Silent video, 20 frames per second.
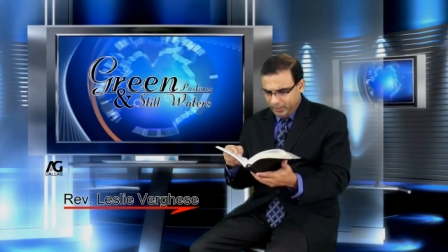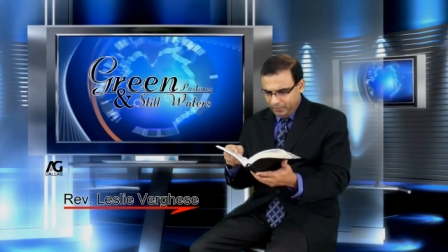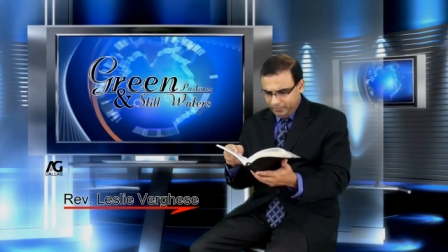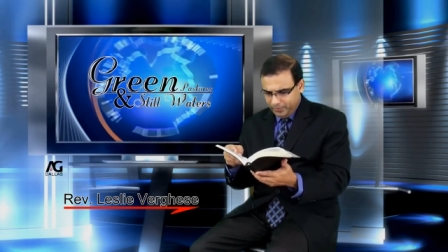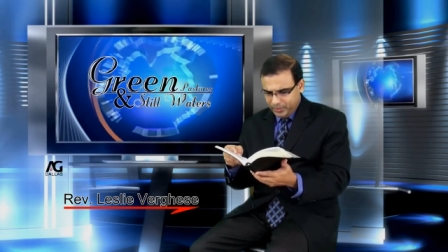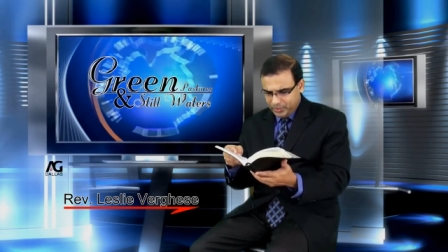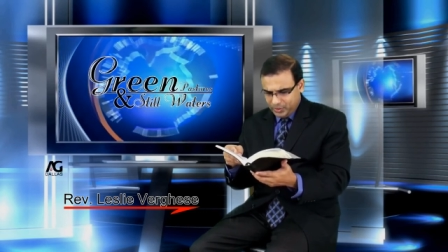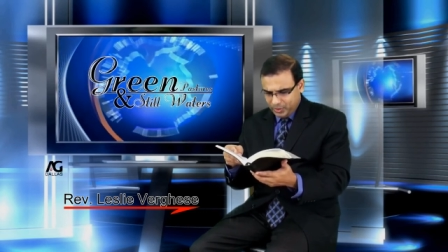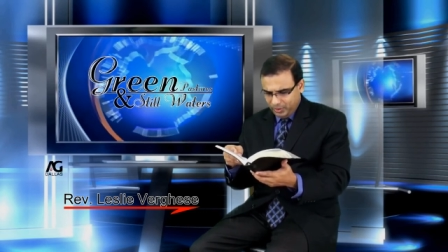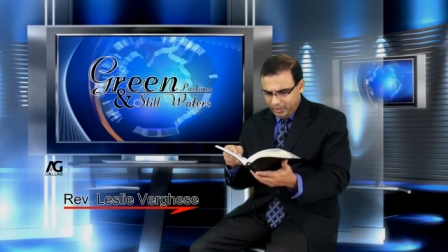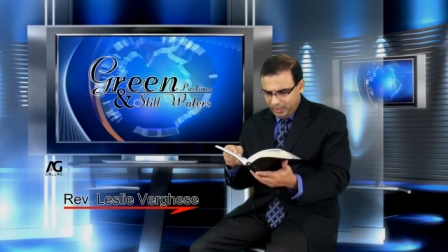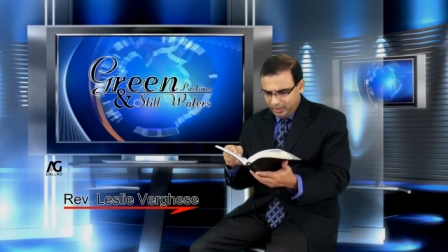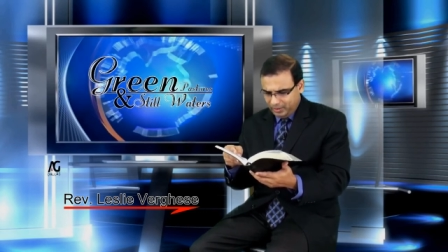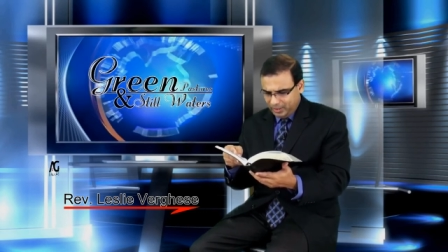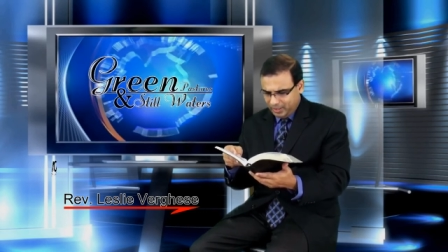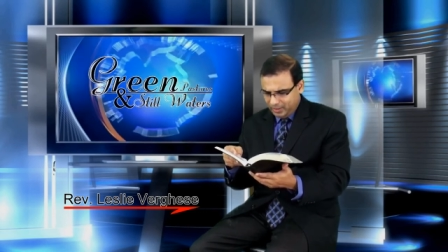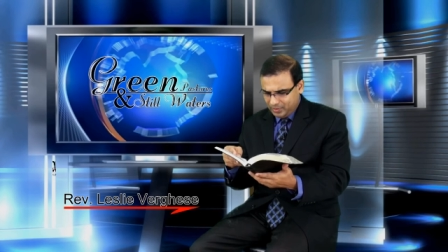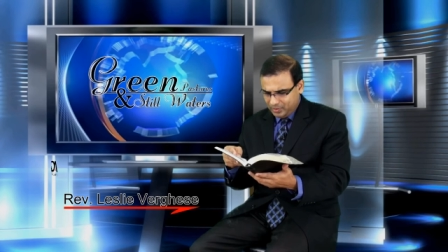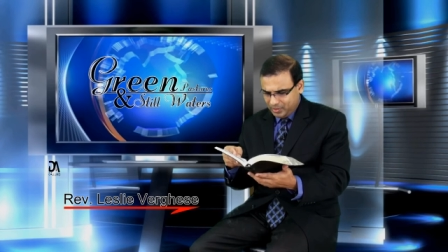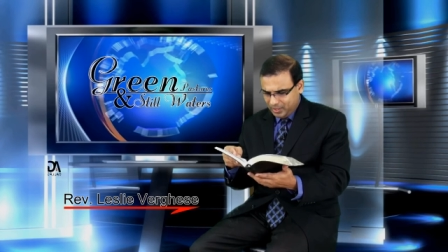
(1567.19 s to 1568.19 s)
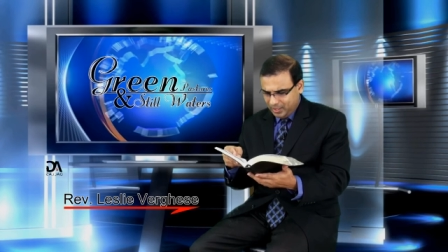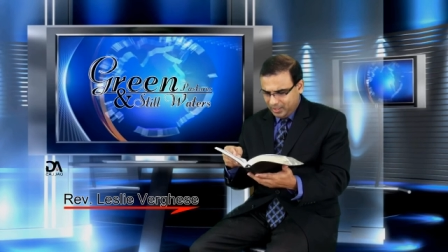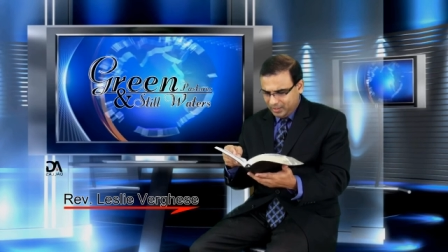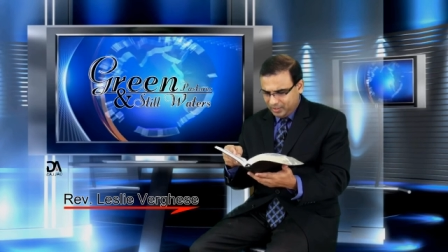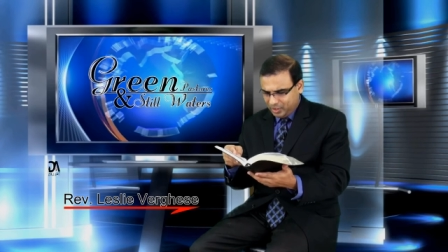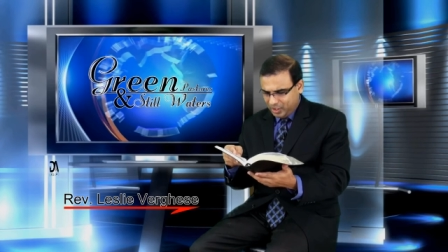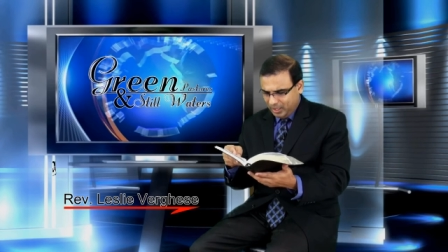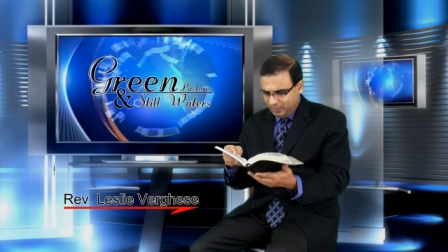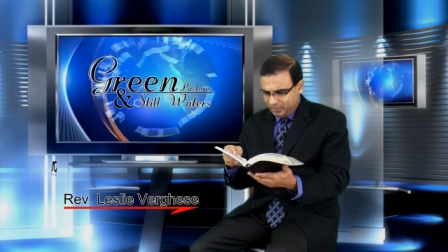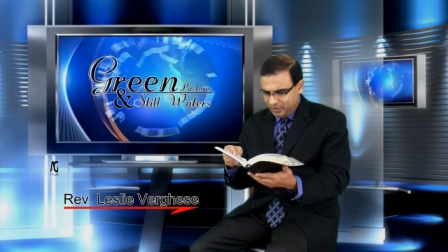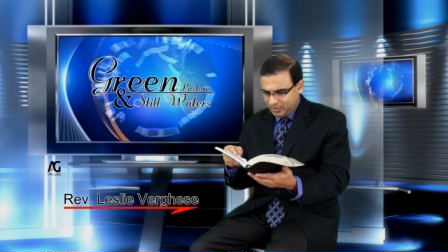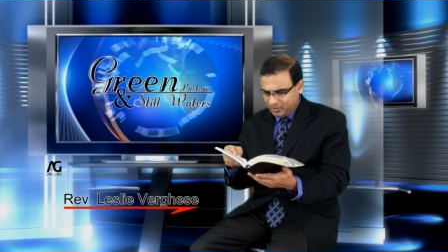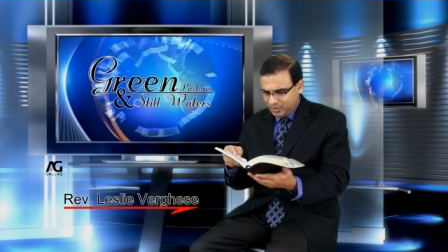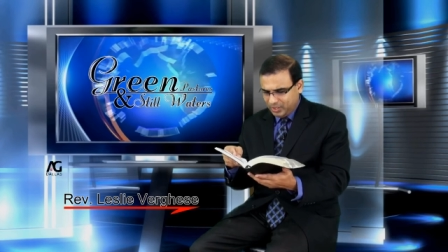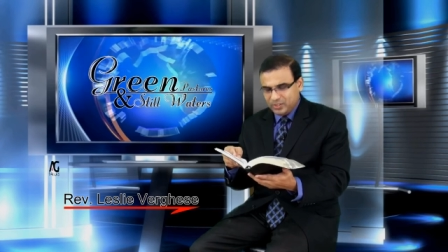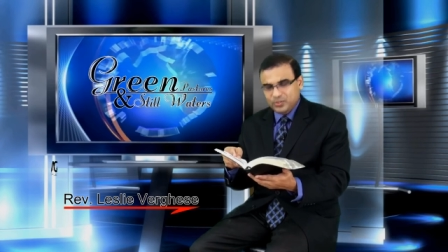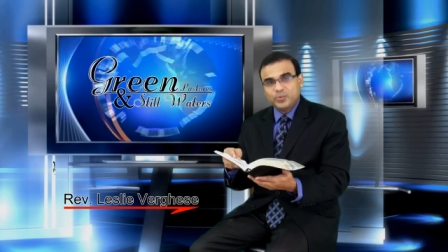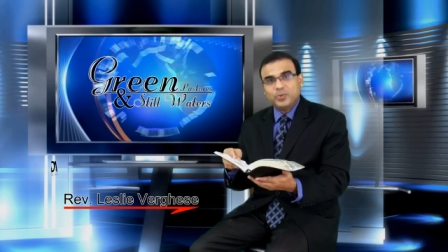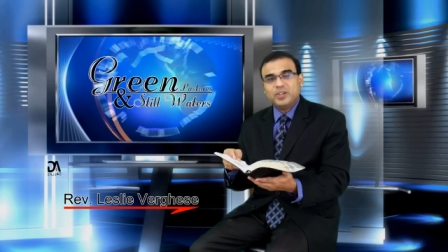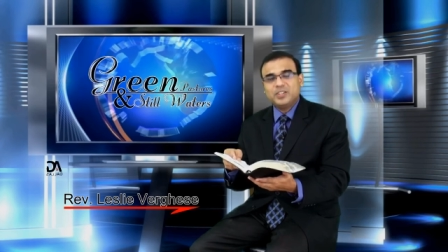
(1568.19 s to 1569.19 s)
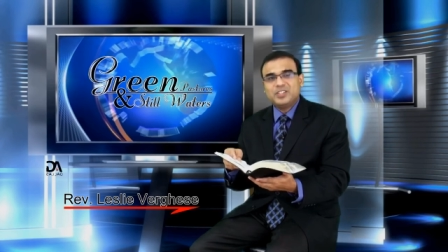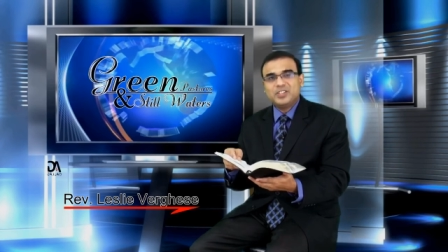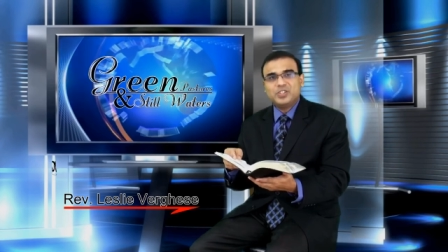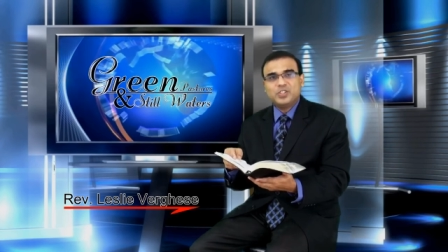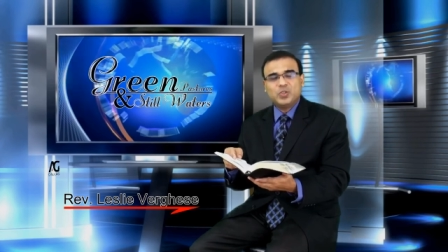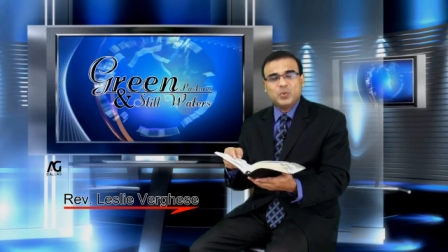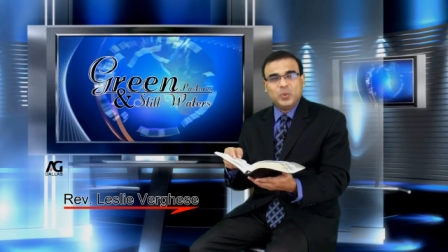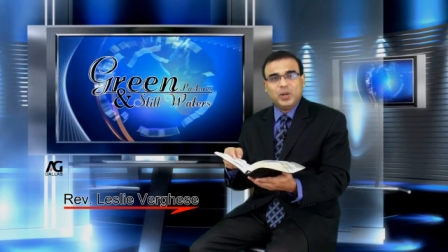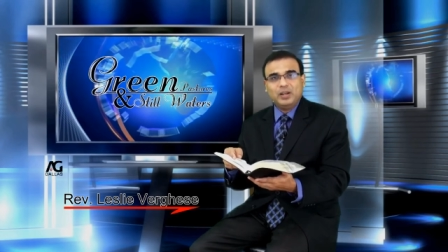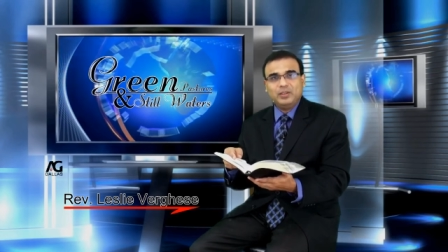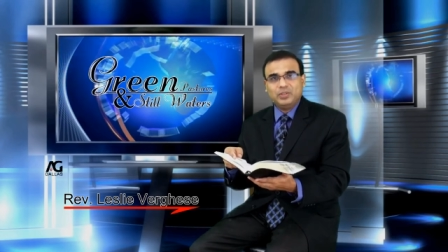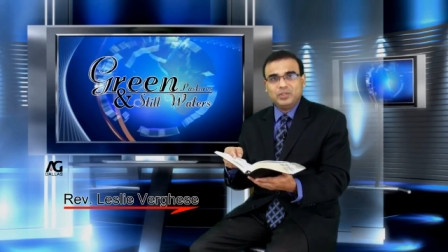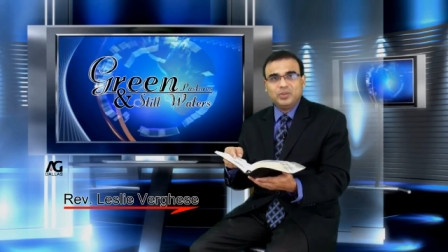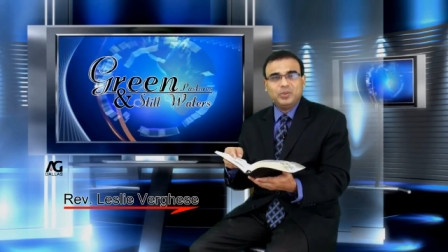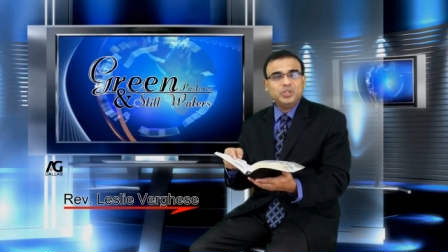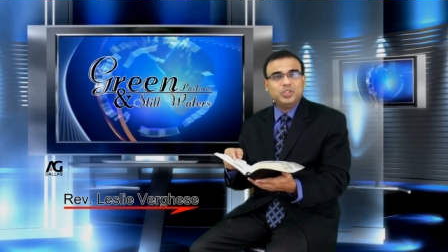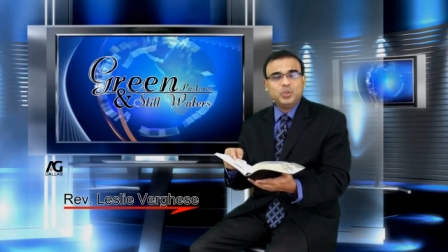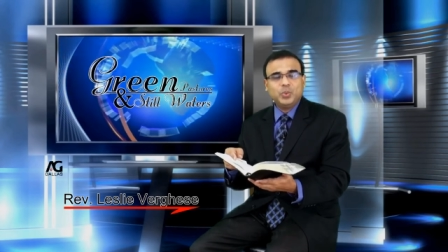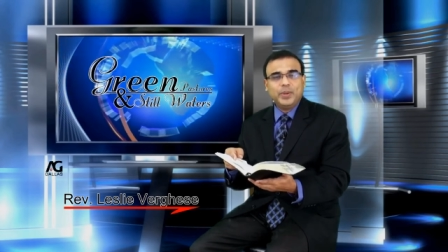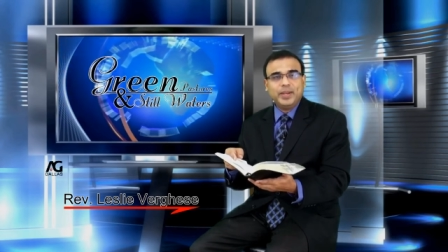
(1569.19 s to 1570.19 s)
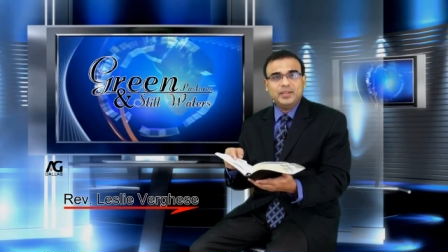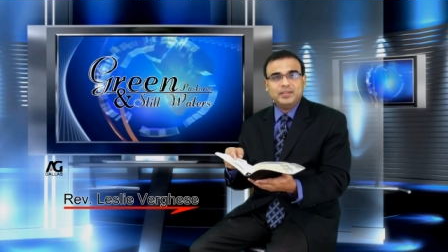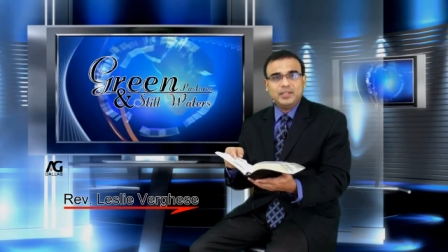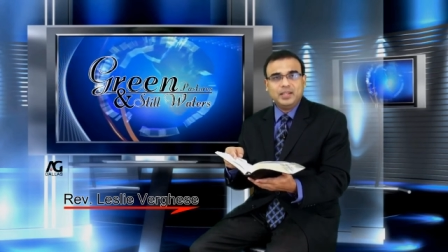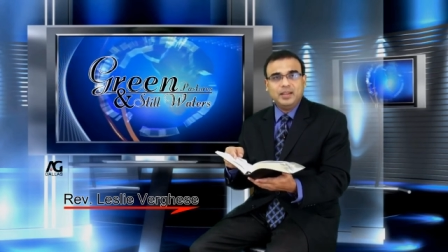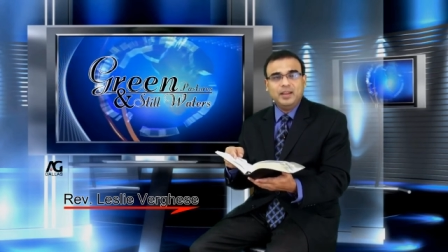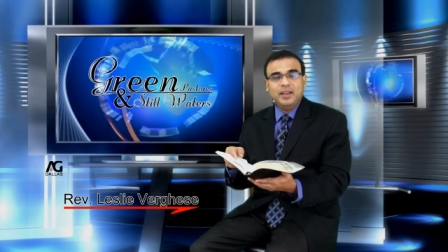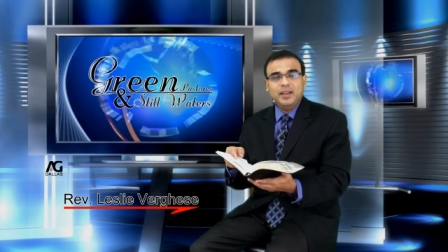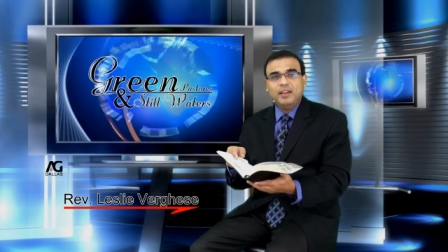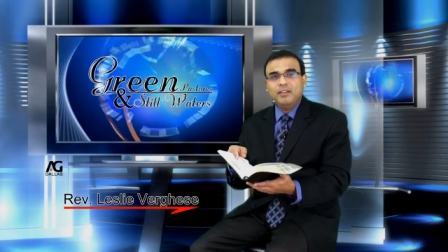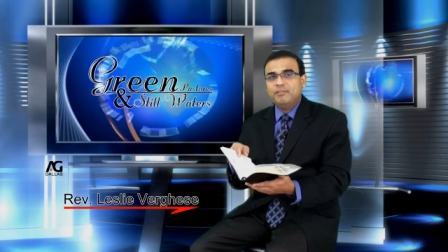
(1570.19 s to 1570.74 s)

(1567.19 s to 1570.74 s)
1 Corinthians chapter 6 verses 12 through 20